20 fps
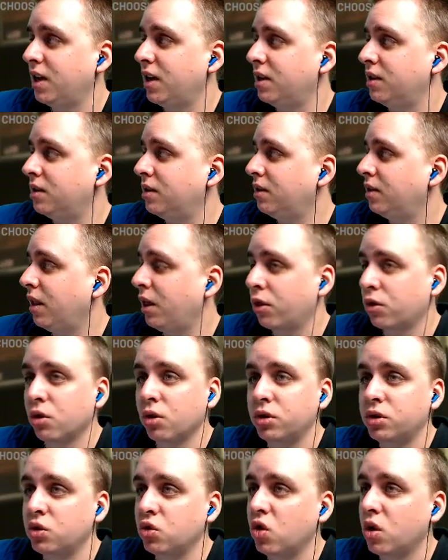They
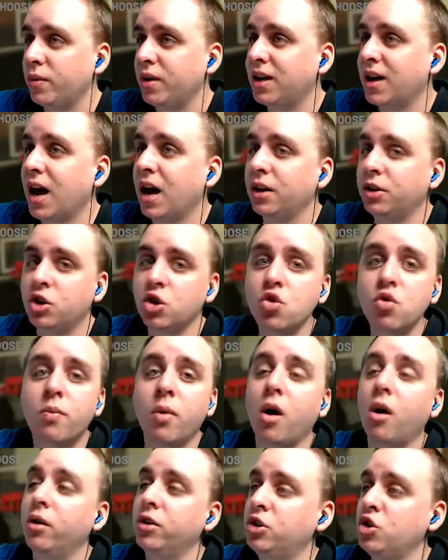threw it to him. He caught
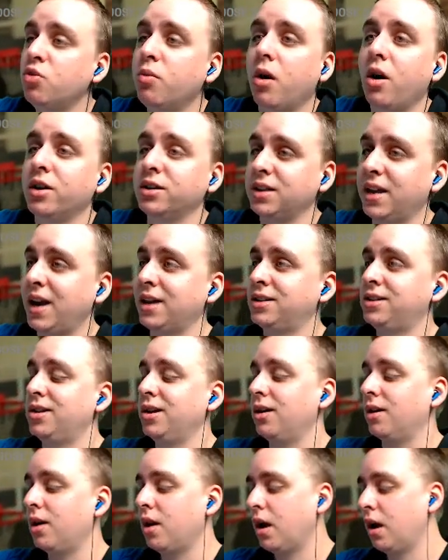two balls last
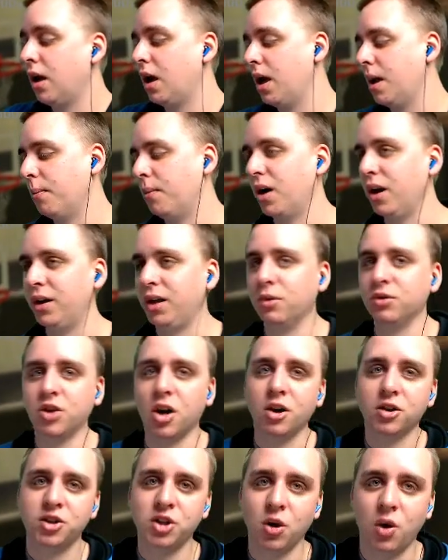year, but he was
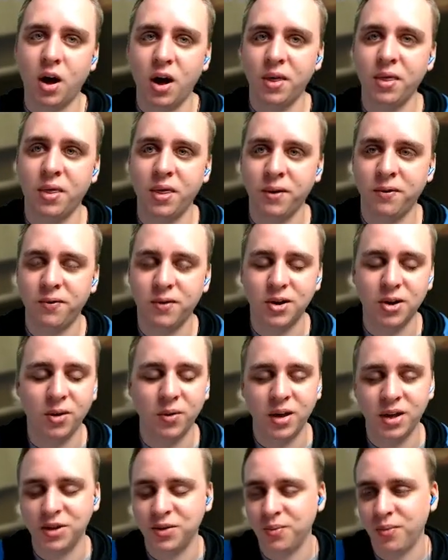also on the
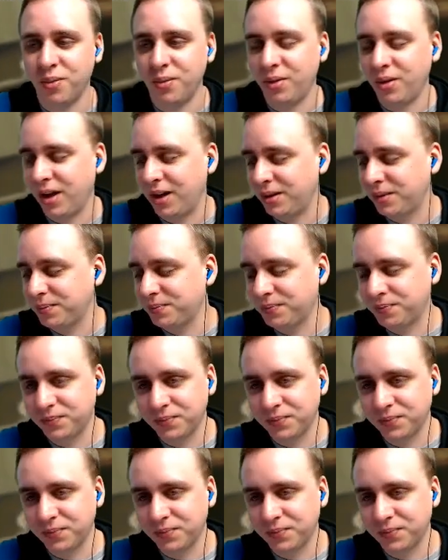field as like